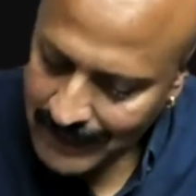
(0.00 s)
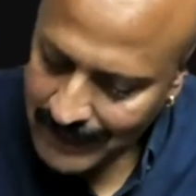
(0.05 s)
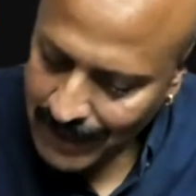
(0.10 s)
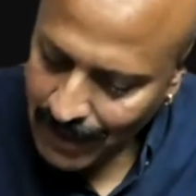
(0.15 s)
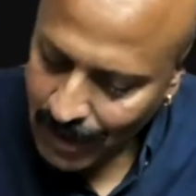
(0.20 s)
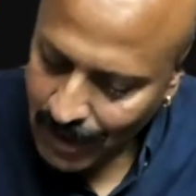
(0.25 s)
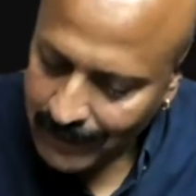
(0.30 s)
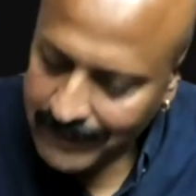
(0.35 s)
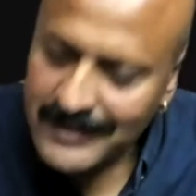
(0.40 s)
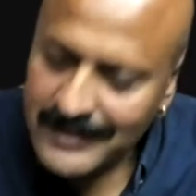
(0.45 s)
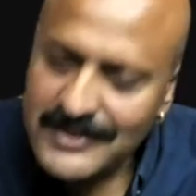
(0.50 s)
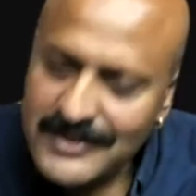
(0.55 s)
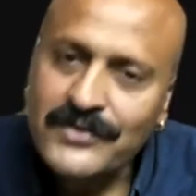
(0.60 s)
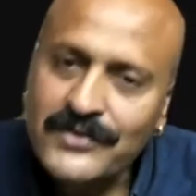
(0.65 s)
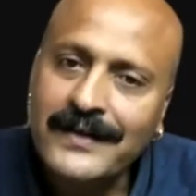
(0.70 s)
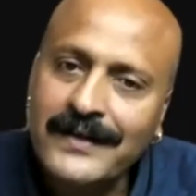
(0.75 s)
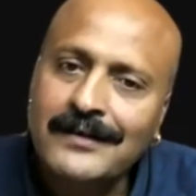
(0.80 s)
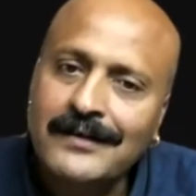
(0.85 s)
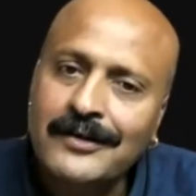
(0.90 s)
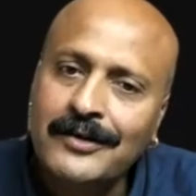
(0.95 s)

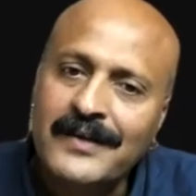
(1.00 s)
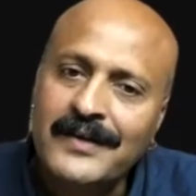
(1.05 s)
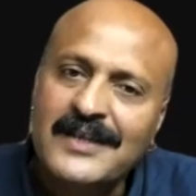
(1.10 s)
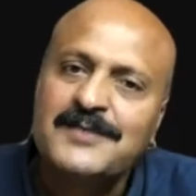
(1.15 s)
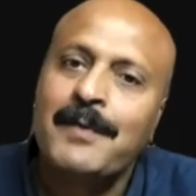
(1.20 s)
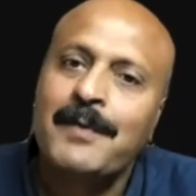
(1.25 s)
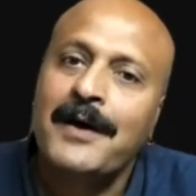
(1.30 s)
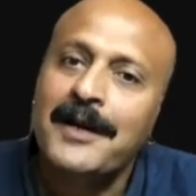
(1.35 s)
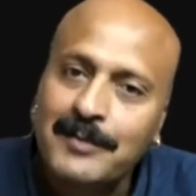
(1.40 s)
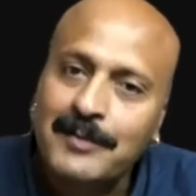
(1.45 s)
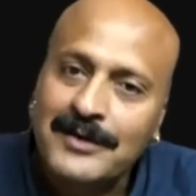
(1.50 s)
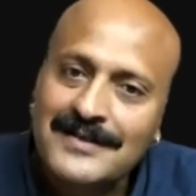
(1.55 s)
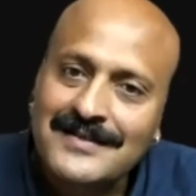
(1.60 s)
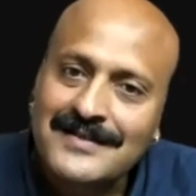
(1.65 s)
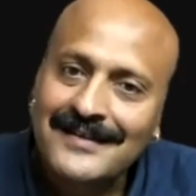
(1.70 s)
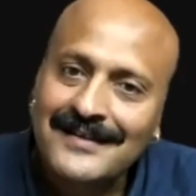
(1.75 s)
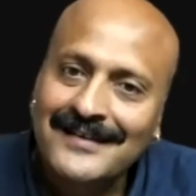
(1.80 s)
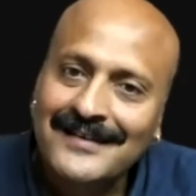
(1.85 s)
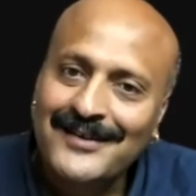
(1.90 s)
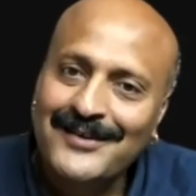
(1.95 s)
orchestrator of
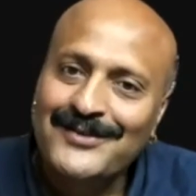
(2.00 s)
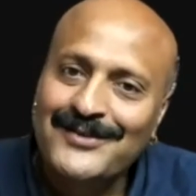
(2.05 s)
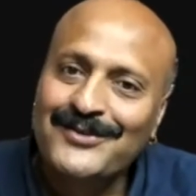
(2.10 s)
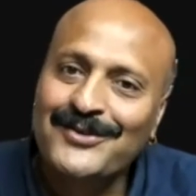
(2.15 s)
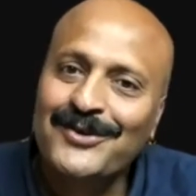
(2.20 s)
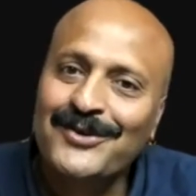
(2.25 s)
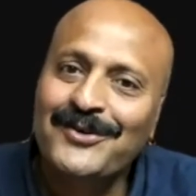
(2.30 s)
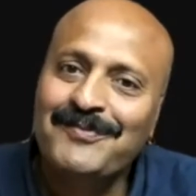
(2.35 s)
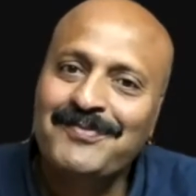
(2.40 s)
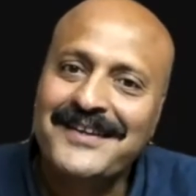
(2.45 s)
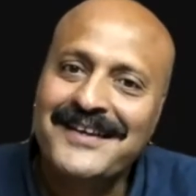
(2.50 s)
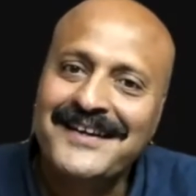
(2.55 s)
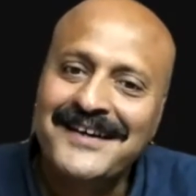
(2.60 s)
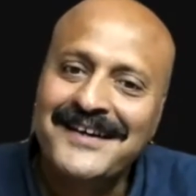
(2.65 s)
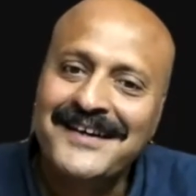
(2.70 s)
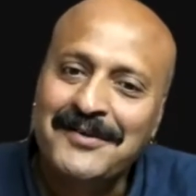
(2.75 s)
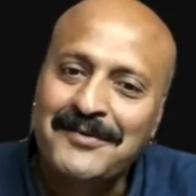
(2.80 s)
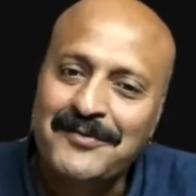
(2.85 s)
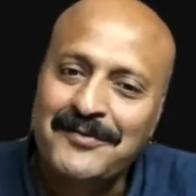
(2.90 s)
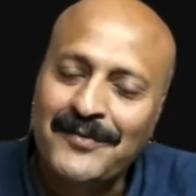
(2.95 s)
experiments. So
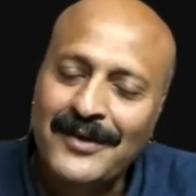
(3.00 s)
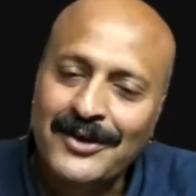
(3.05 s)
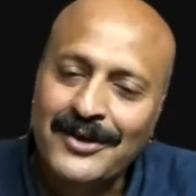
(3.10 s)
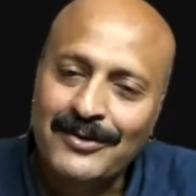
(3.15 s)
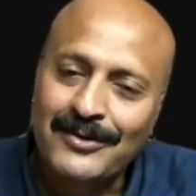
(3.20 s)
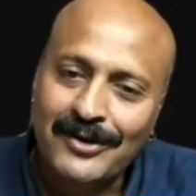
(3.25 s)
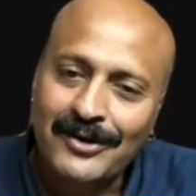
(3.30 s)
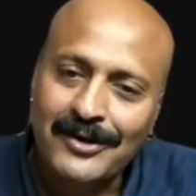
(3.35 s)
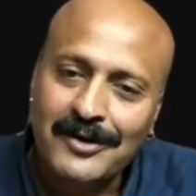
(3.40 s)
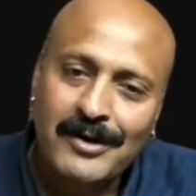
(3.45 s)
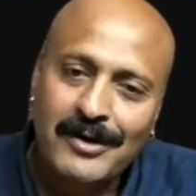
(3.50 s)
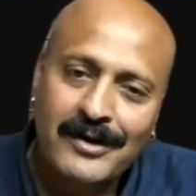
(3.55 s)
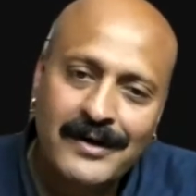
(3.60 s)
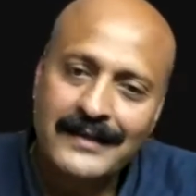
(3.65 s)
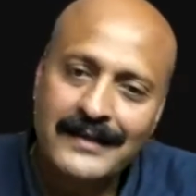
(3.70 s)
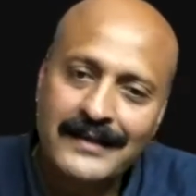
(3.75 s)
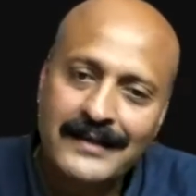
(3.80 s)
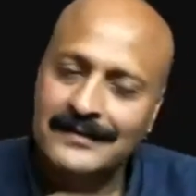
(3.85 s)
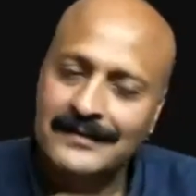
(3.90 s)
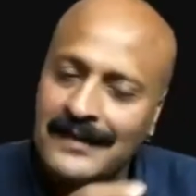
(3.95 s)
when you talk about,
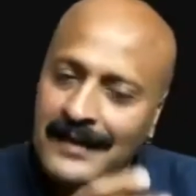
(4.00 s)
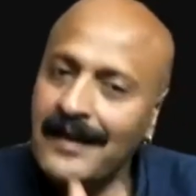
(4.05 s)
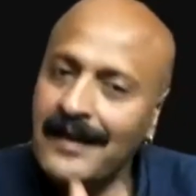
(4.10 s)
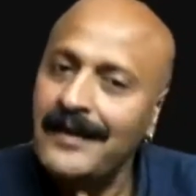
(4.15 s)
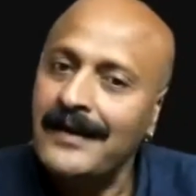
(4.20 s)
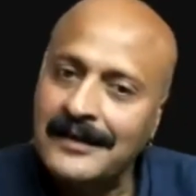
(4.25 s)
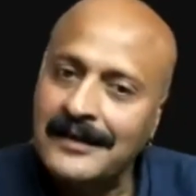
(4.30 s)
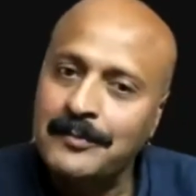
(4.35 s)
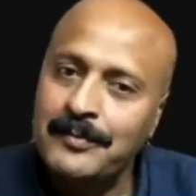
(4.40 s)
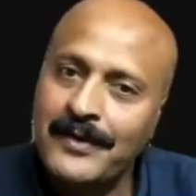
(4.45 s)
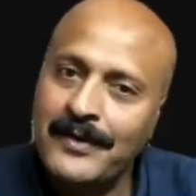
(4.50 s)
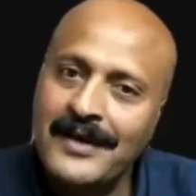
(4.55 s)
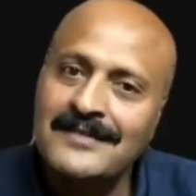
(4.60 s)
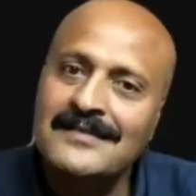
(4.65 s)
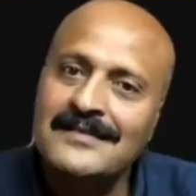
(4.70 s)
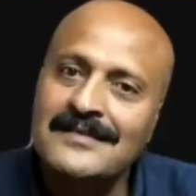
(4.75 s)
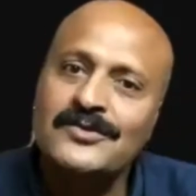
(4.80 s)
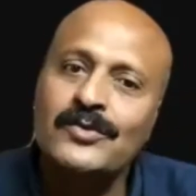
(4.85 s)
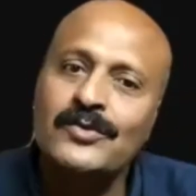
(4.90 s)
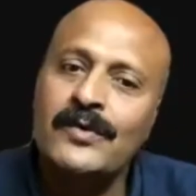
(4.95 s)
like, there are
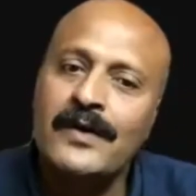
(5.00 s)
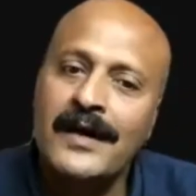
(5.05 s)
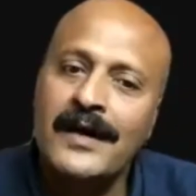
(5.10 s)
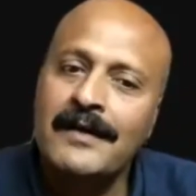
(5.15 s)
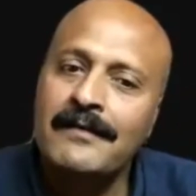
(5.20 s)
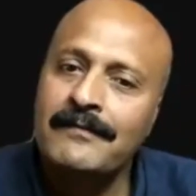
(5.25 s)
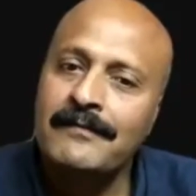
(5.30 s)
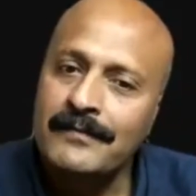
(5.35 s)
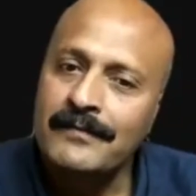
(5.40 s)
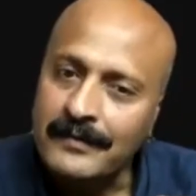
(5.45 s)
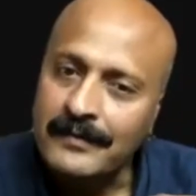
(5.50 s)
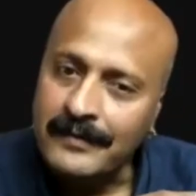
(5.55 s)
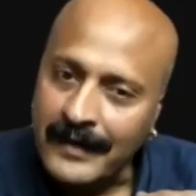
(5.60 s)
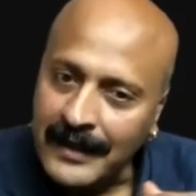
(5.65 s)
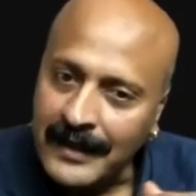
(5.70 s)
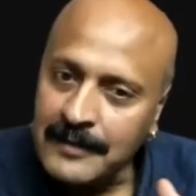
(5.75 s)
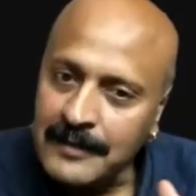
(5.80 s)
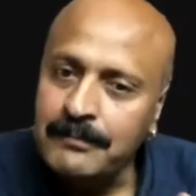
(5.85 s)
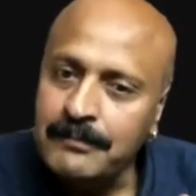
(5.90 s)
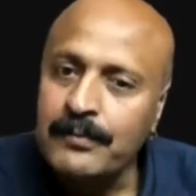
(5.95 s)
enterprises who have
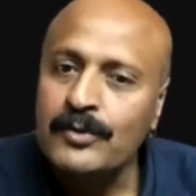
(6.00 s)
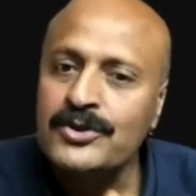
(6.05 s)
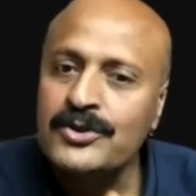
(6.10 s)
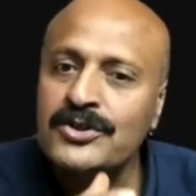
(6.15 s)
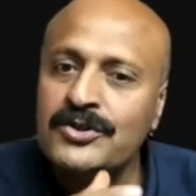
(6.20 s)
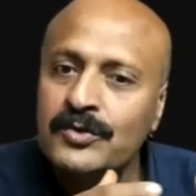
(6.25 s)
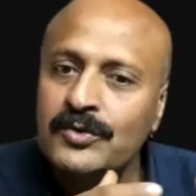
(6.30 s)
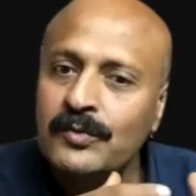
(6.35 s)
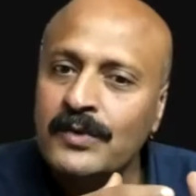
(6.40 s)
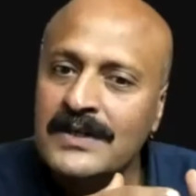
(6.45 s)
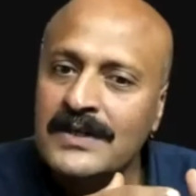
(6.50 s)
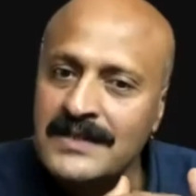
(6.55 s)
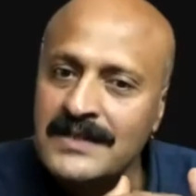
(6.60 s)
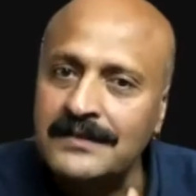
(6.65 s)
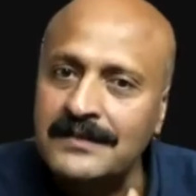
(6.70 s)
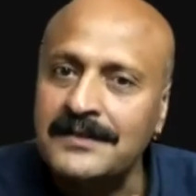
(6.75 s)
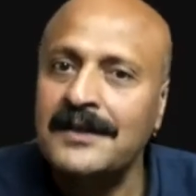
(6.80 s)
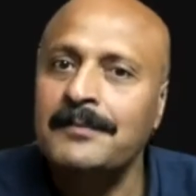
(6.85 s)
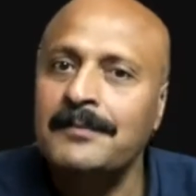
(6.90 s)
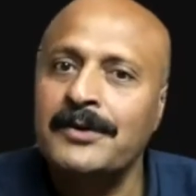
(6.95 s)
really pushed towards
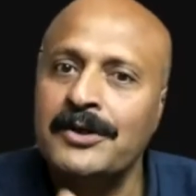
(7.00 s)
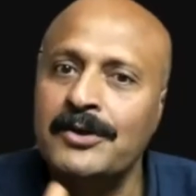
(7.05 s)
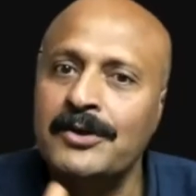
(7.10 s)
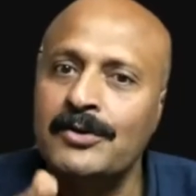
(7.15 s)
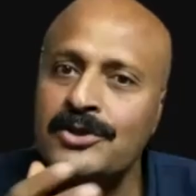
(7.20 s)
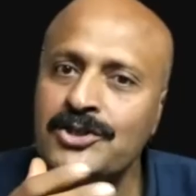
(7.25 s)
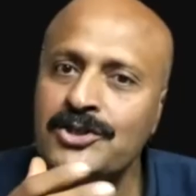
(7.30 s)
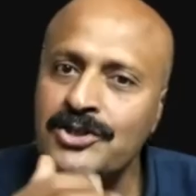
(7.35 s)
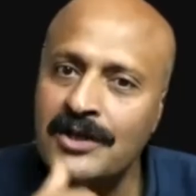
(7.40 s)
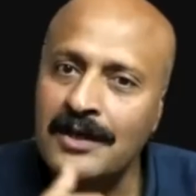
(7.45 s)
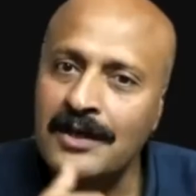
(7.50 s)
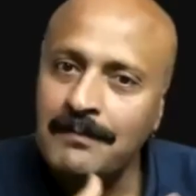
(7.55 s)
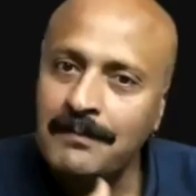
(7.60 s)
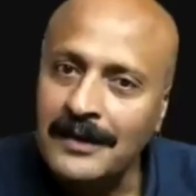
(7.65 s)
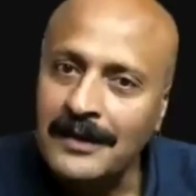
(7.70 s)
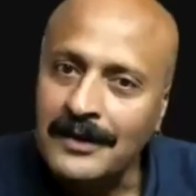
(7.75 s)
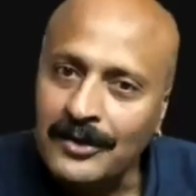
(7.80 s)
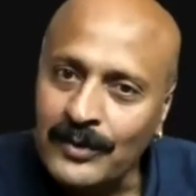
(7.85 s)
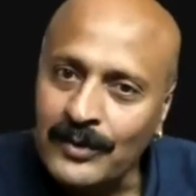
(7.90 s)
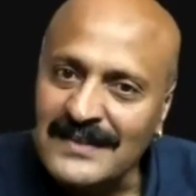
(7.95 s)
entrepreneurship
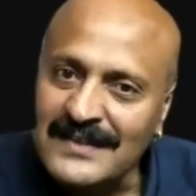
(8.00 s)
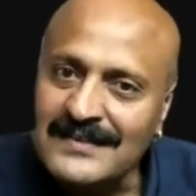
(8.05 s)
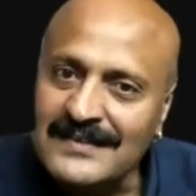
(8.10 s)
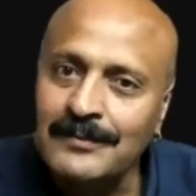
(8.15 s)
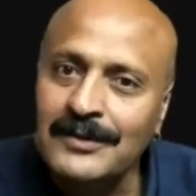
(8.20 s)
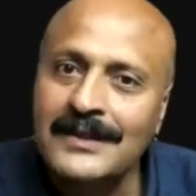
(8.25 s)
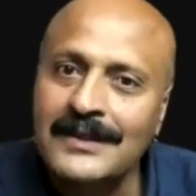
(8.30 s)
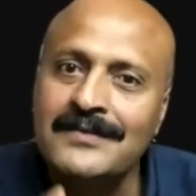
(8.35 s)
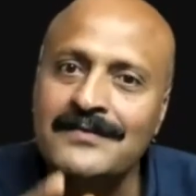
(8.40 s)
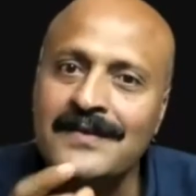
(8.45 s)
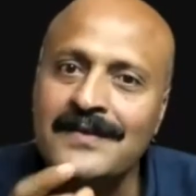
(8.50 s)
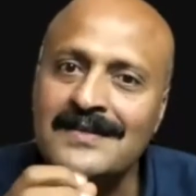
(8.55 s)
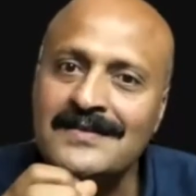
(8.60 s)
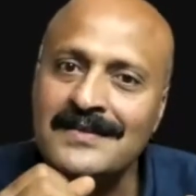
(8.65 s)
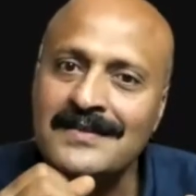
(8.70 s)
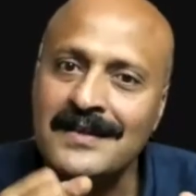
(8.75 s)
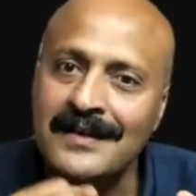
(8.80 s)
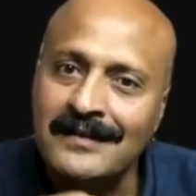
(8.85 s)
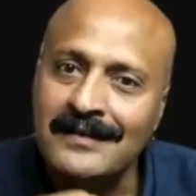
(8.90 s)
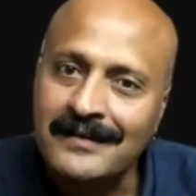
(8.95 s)
and doing something
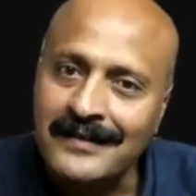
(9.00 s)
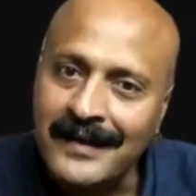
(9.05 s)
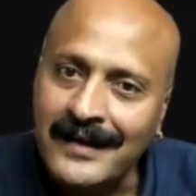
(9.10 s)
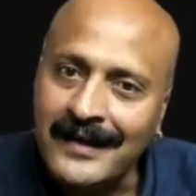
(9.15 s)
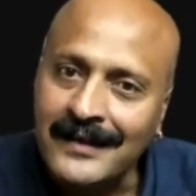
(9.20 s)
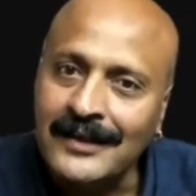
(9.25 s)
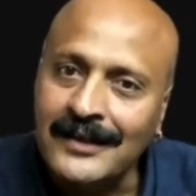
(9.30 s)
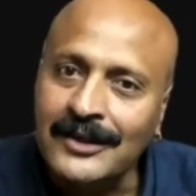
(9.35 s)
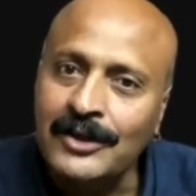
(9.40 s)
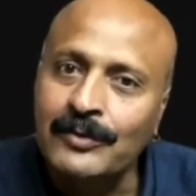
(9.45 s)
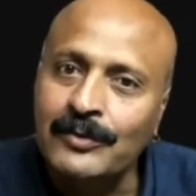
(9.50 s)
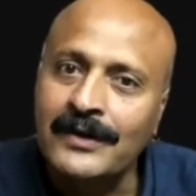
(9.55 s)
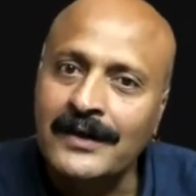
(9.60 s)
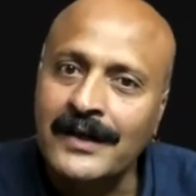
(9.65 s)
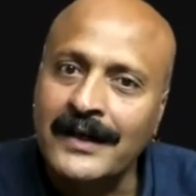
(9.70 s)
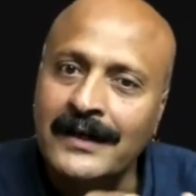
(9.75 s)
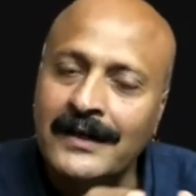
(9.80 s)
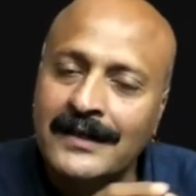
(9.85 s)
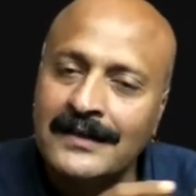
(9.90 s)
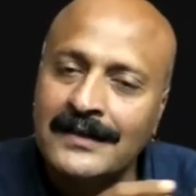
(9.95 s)
interesting, creating newer
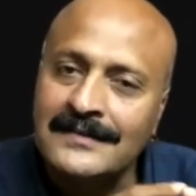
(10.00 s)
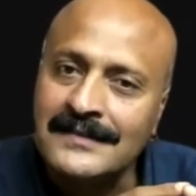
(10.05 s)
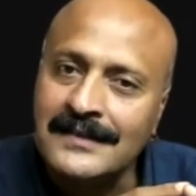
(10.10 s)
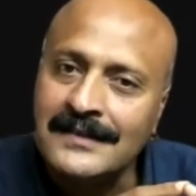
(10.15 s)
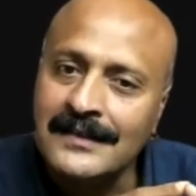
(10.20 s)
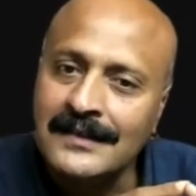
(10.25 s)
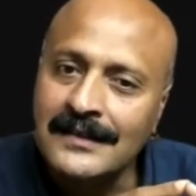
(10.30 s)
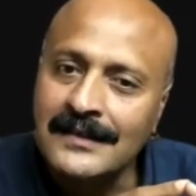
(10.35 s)
ideas.